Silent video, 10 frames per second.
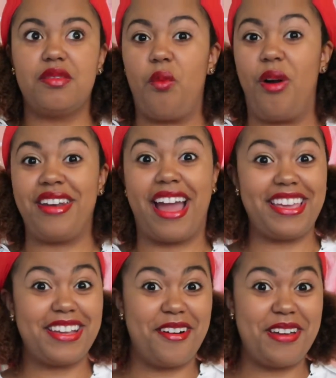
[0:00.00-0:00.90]
one
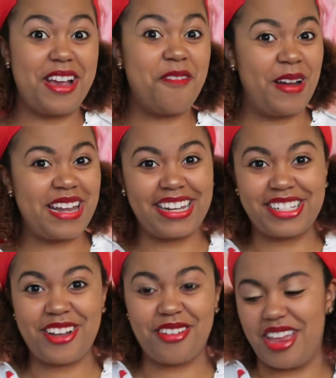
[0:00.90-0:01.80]
night you go here, one
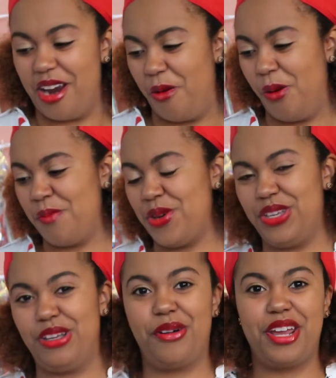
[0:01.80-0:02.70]
night you go there, one
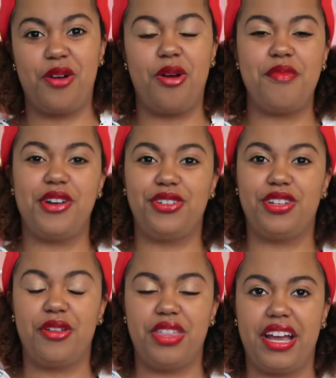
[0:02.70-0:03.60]
meal you go here, one meal
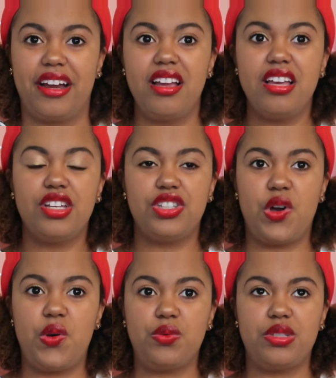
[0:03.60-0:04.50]
you go there.
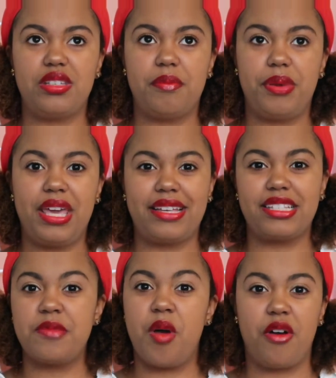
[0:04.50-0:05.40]
Don't
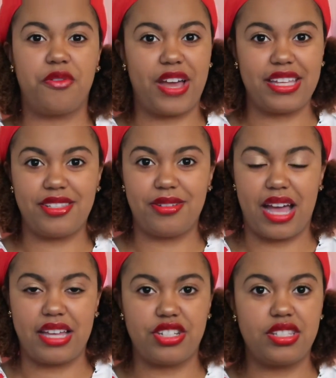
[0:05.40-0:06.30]
pick small fights, you
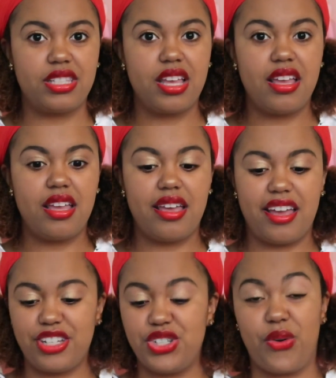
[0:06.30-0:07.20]
guys. Just
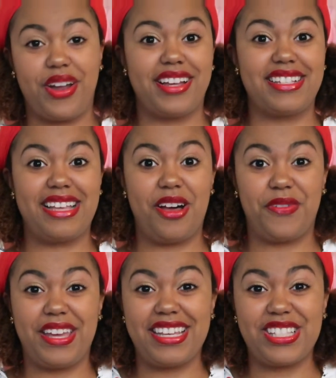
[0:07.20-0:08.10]
enjoy
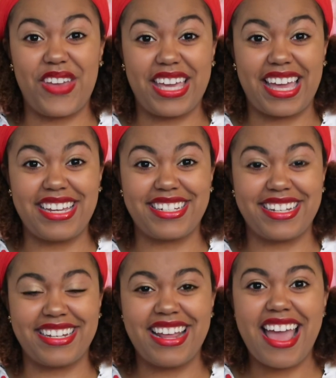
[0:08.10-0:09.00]
yourself. It is
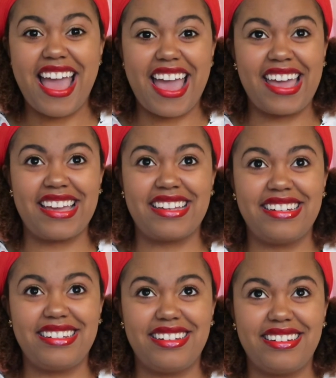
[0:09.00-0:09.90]
vacation,
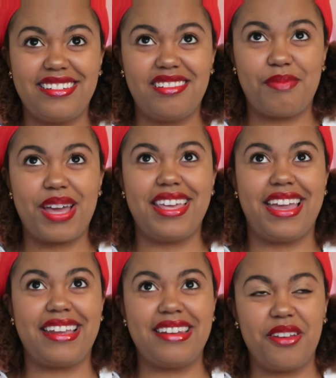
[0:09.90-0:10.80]
and by
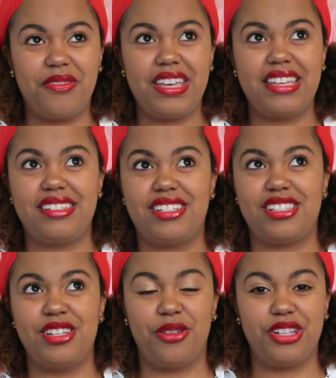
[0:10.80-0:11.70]
the end of it,
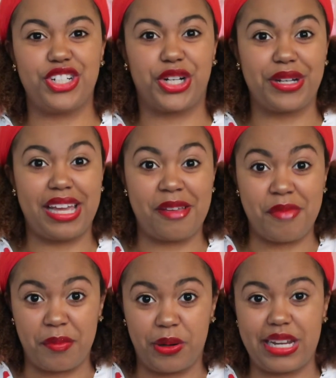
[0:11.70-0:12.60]
just know that you're
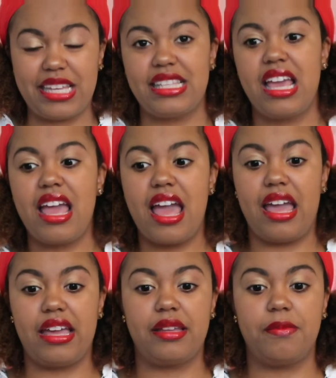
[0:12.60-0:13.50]
creating memories,
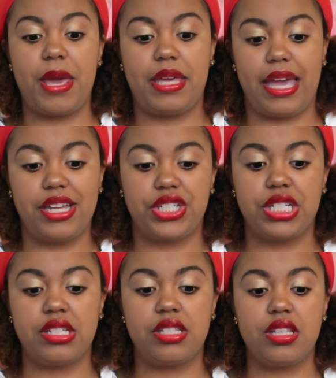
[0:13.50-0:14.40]
and
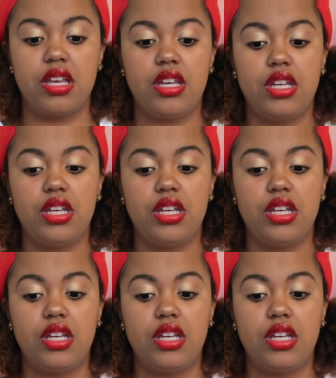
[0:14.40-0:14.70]
vacations